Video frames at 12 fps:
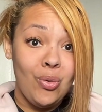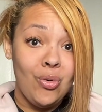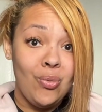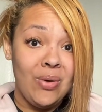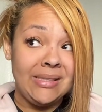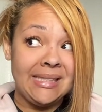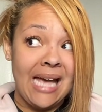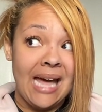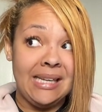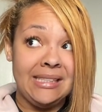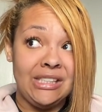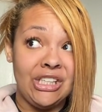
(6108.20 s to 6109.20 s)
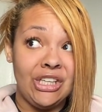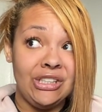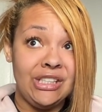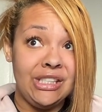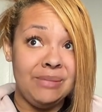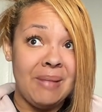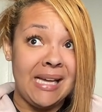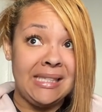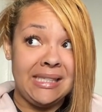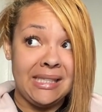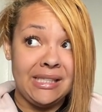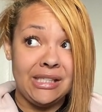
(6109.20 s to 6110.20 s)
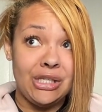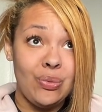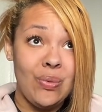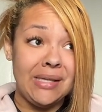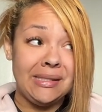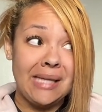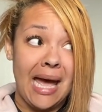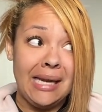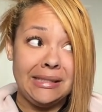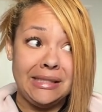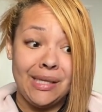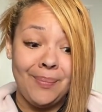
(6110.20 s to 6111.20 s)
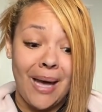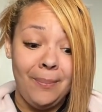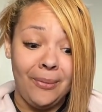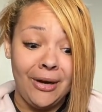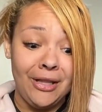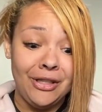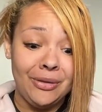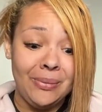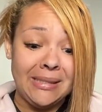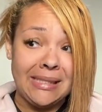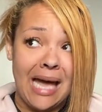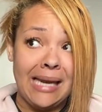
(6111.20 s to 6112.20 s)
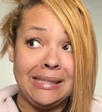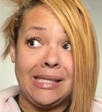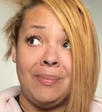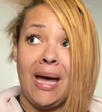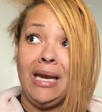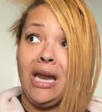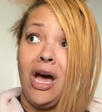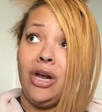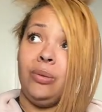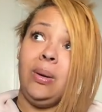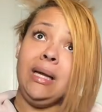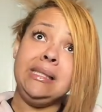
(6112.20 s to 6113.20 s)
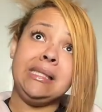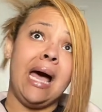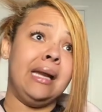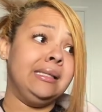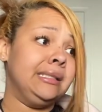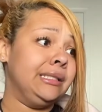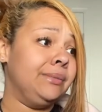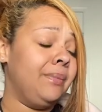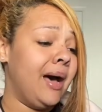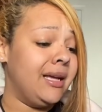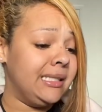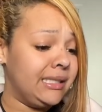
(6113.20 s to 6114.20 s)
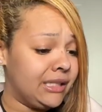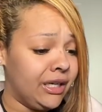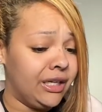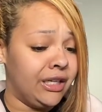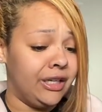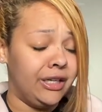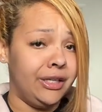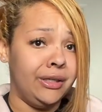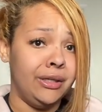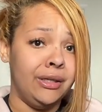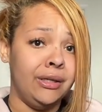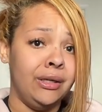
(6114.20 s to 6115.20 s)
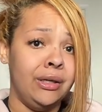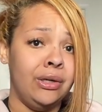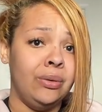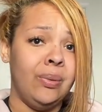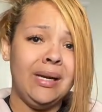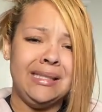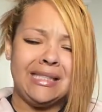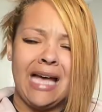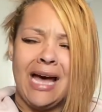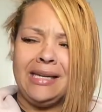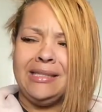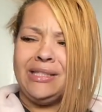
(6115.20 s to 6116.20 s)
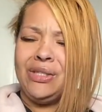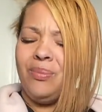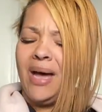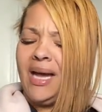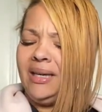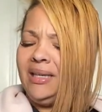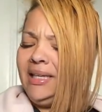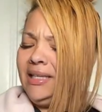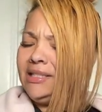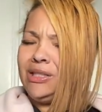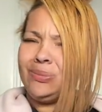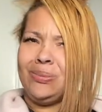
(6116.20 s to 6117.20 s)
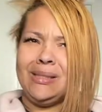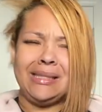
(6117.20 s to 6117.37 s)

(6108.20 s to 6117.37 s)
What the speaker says: Ooh, what's got into my sister? What's got into my brother? What's got into my daughter? What's got into my son? What's got into my niece?